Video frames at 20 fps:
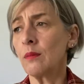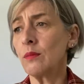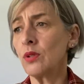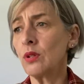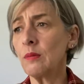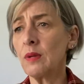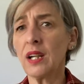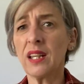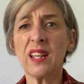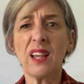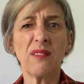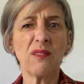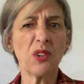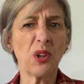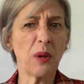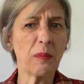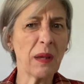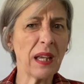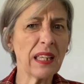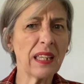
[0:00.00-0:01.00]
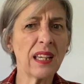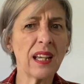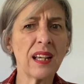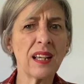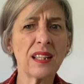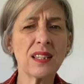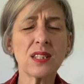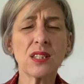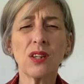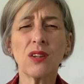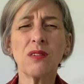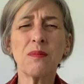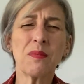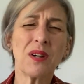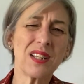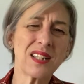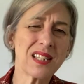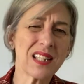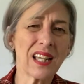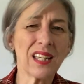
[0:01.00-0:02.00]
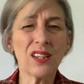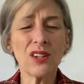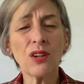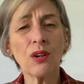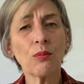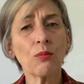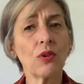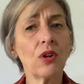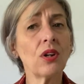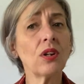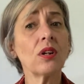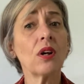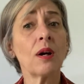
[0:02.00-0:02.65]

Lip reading: you might have no backyard. So you might say, you know what,